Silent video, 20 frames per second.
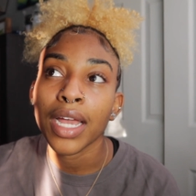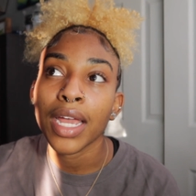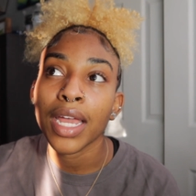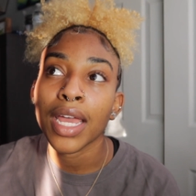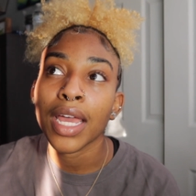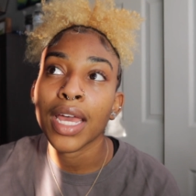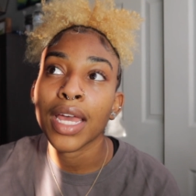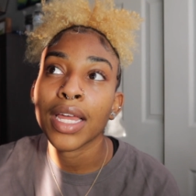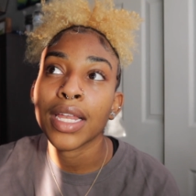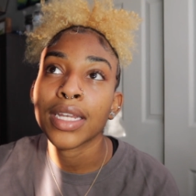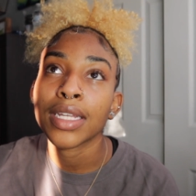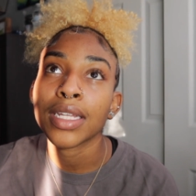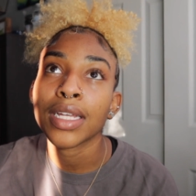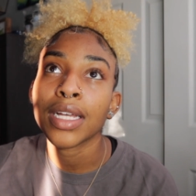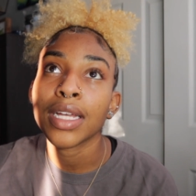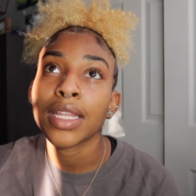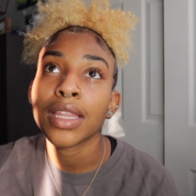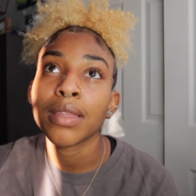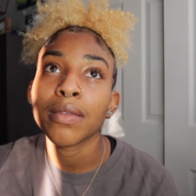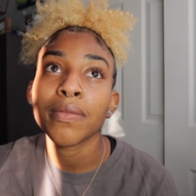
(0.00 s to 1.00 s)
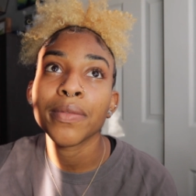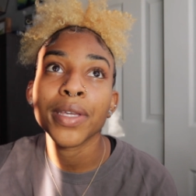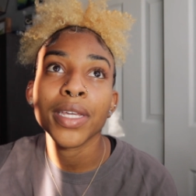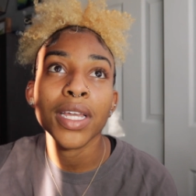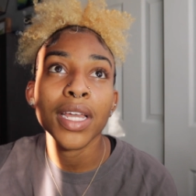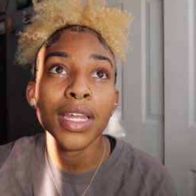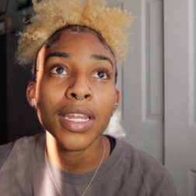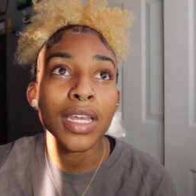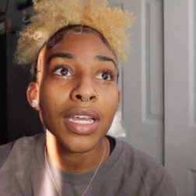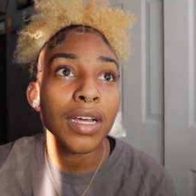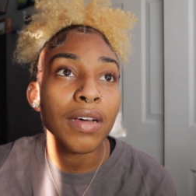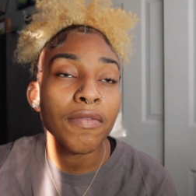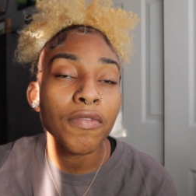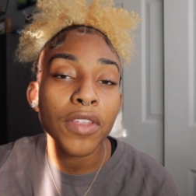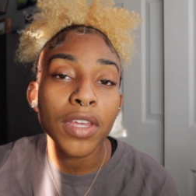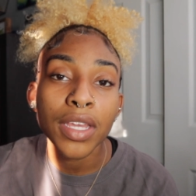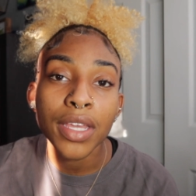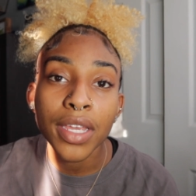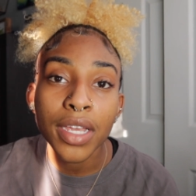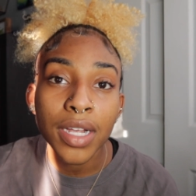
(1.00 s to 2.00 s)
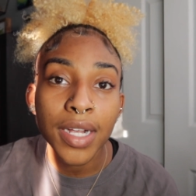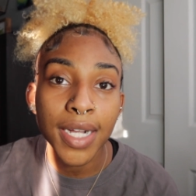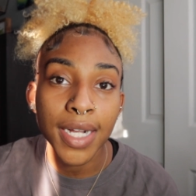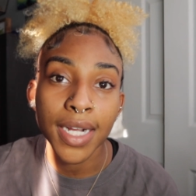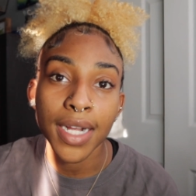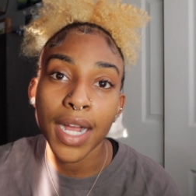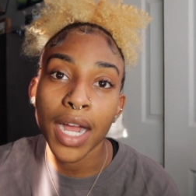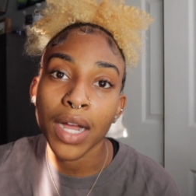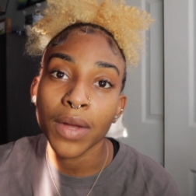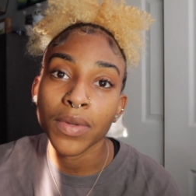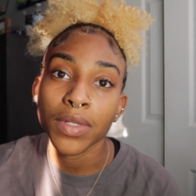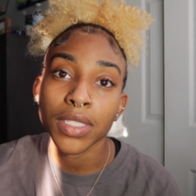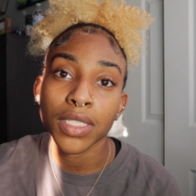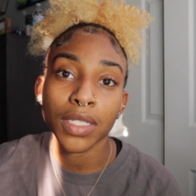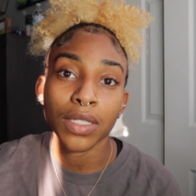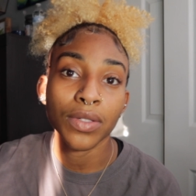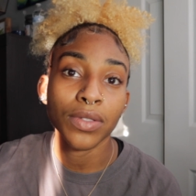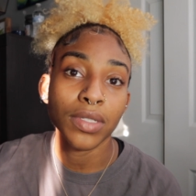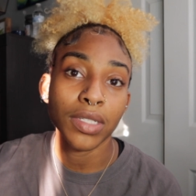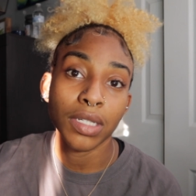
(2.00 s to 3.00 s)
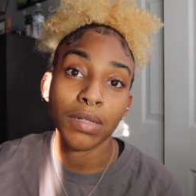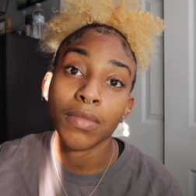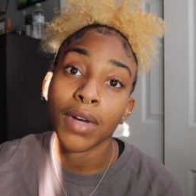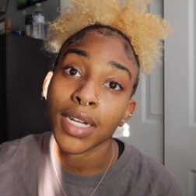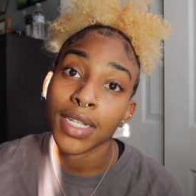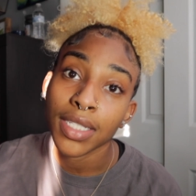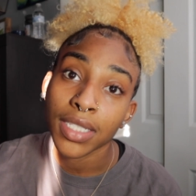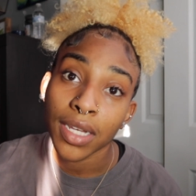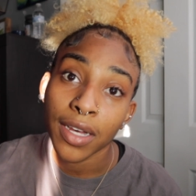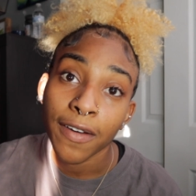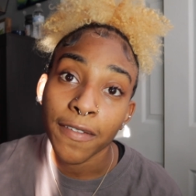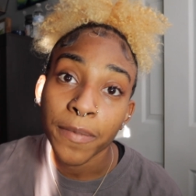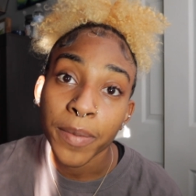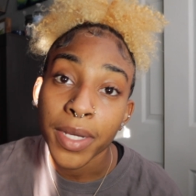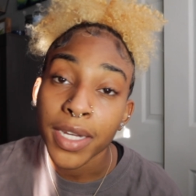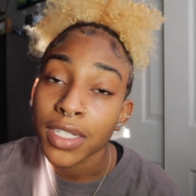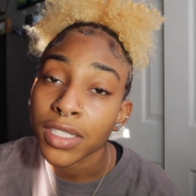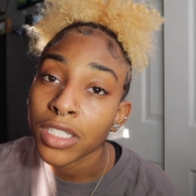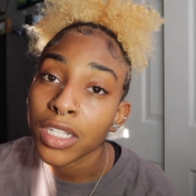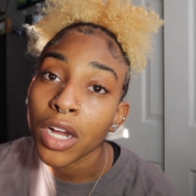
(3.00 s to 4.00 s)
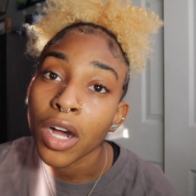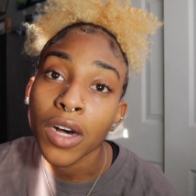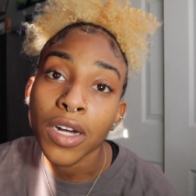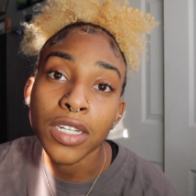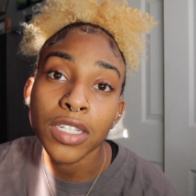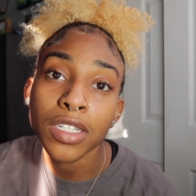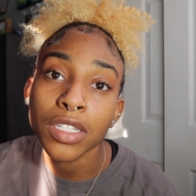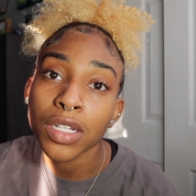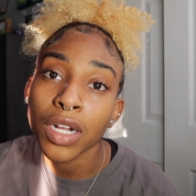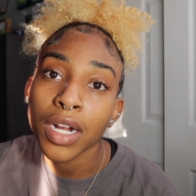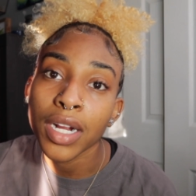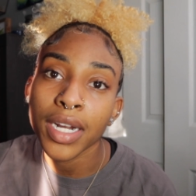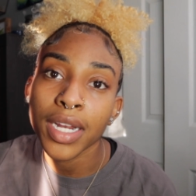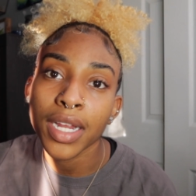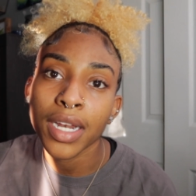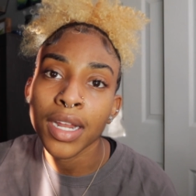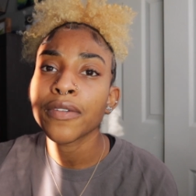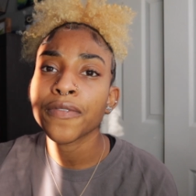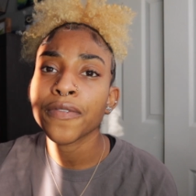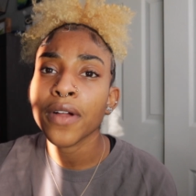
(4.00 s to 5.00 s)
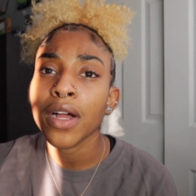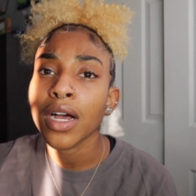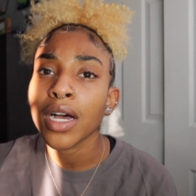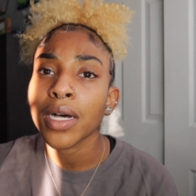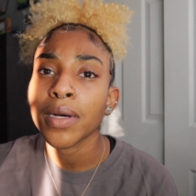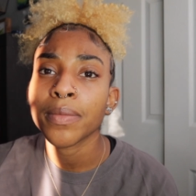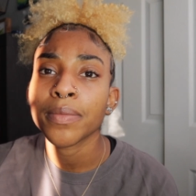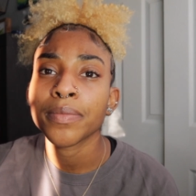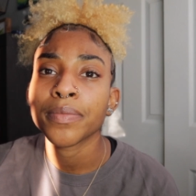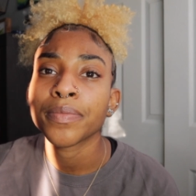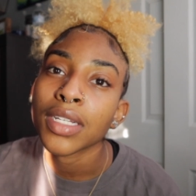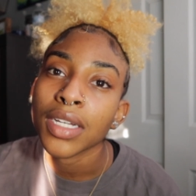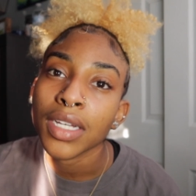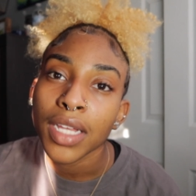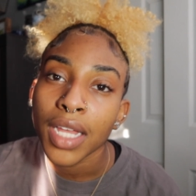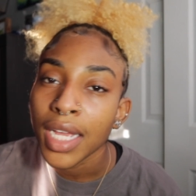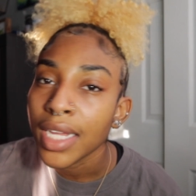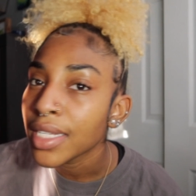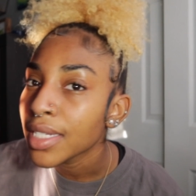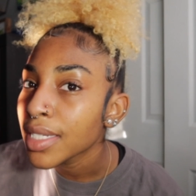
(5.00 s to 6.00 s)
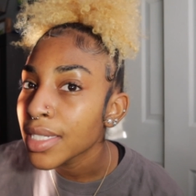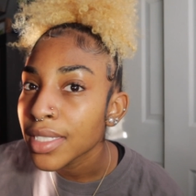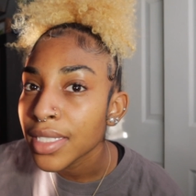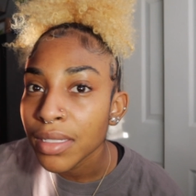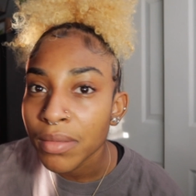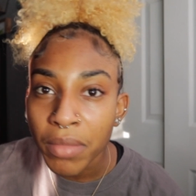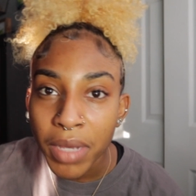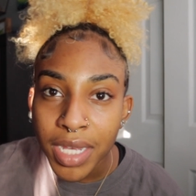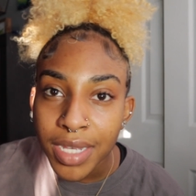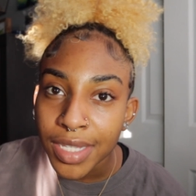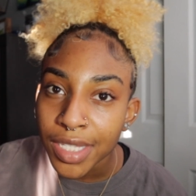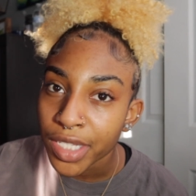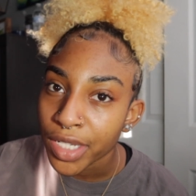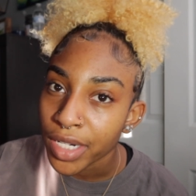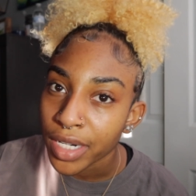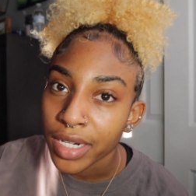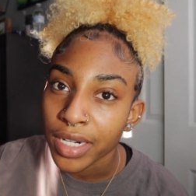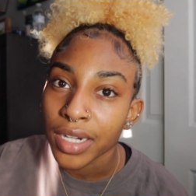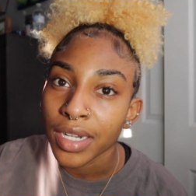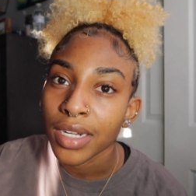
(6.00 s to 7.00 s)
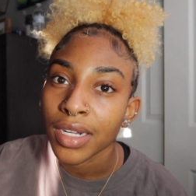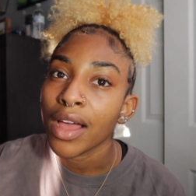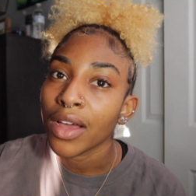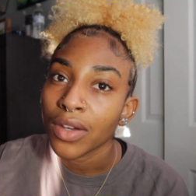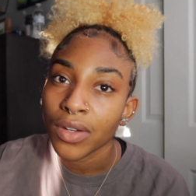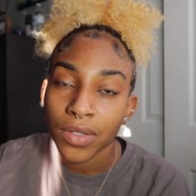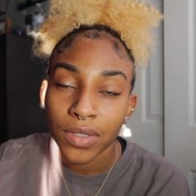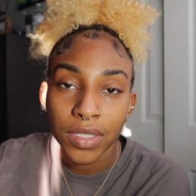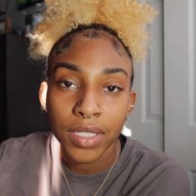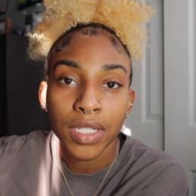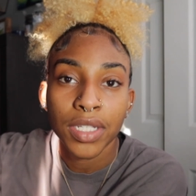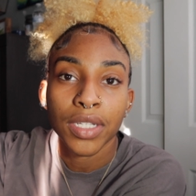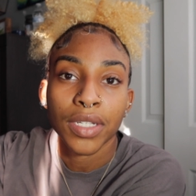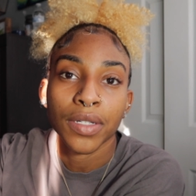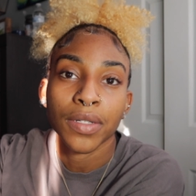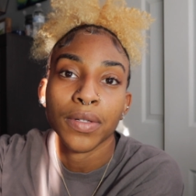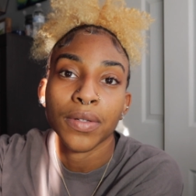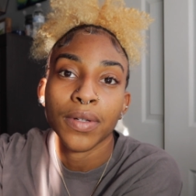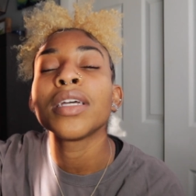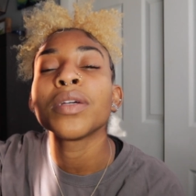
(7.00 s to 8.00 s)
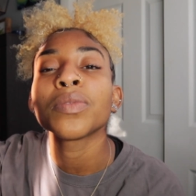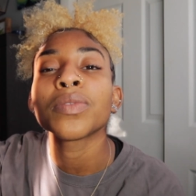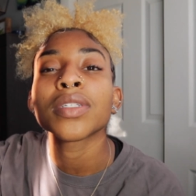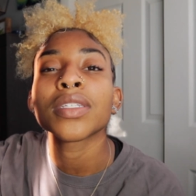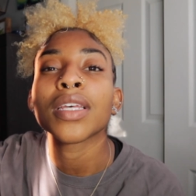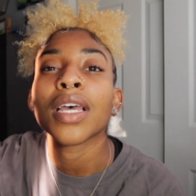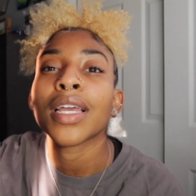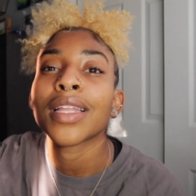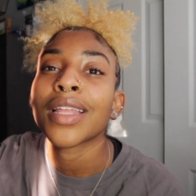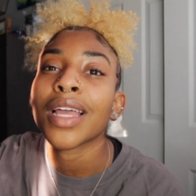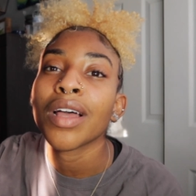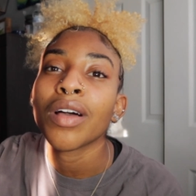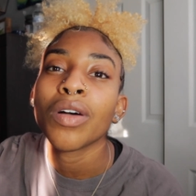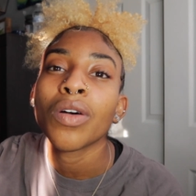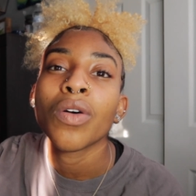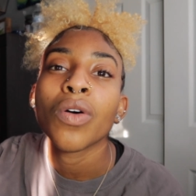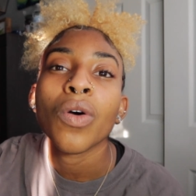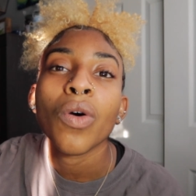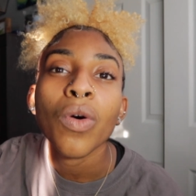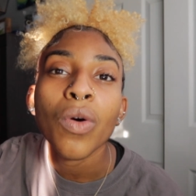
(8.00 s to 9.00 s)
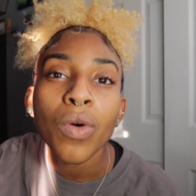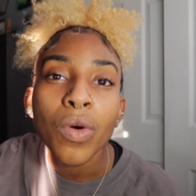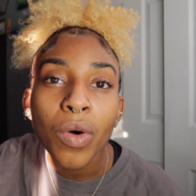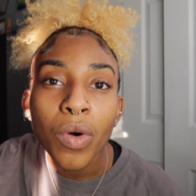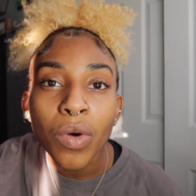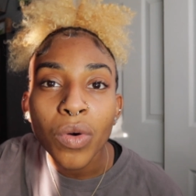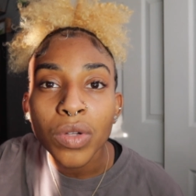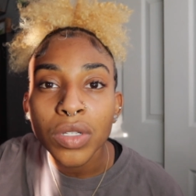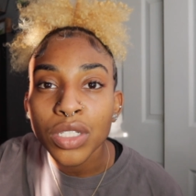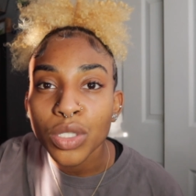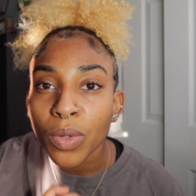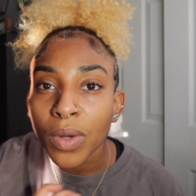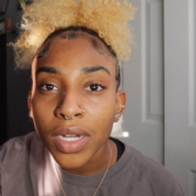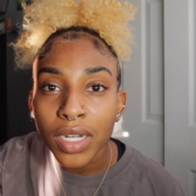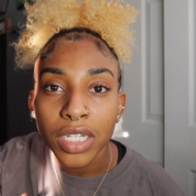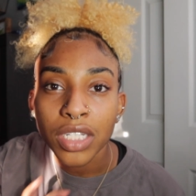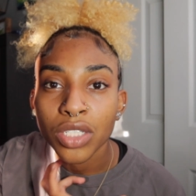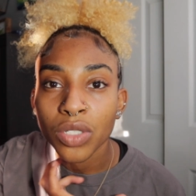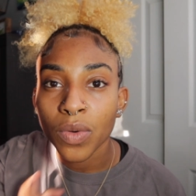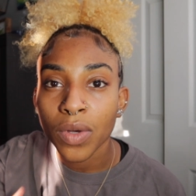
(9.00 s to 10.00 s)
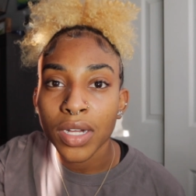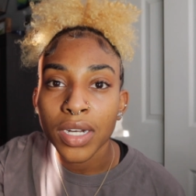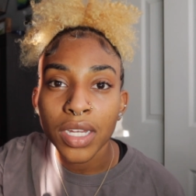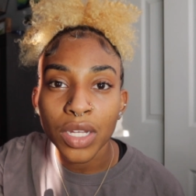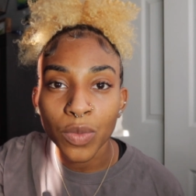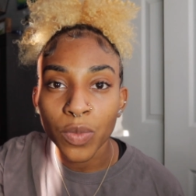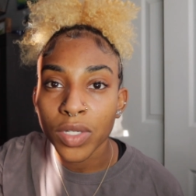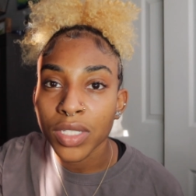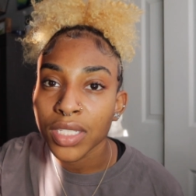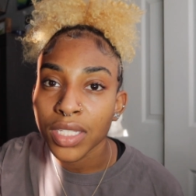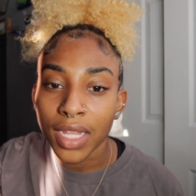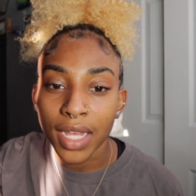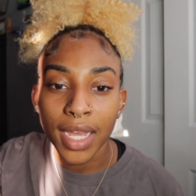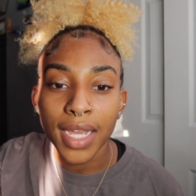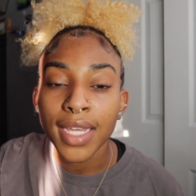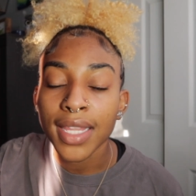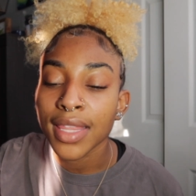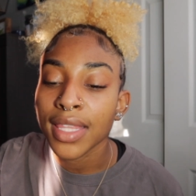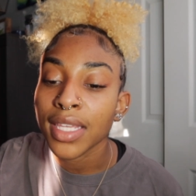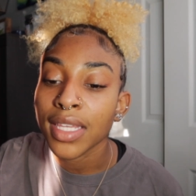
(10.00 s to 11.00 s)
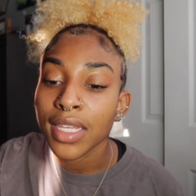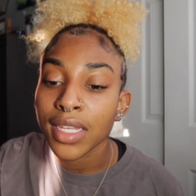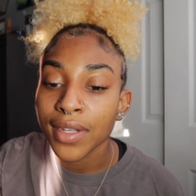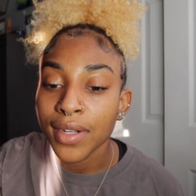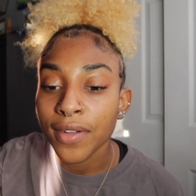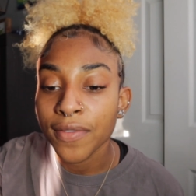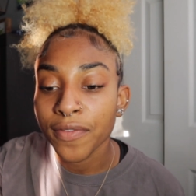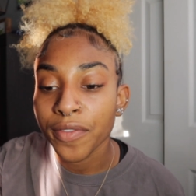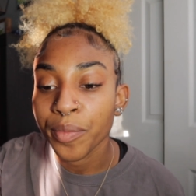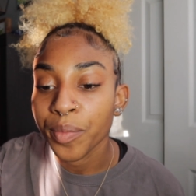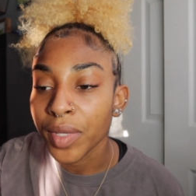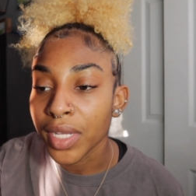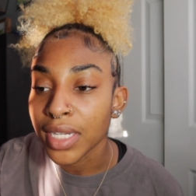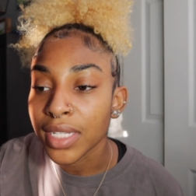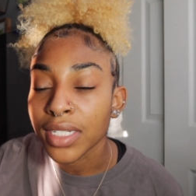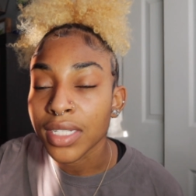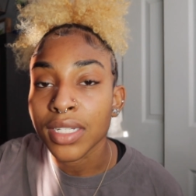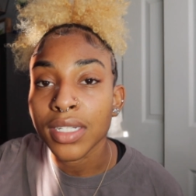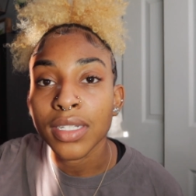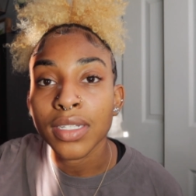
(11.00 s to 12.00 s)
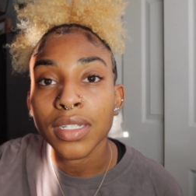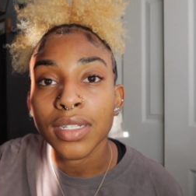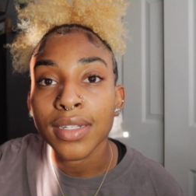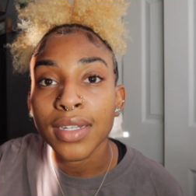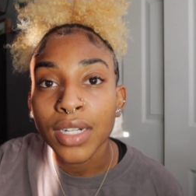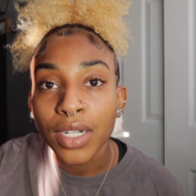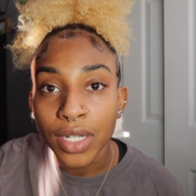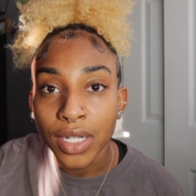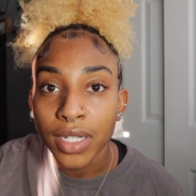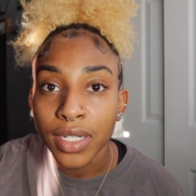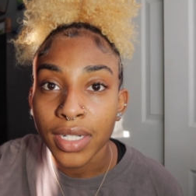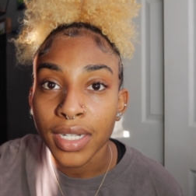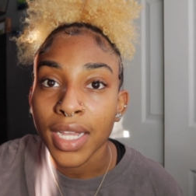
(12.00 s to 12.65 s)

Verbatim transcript: And in the beginning of the year, I was losing myself, because it all started from the ending semester at O D U. It was like that whole twenty twenty was like the year for me to learn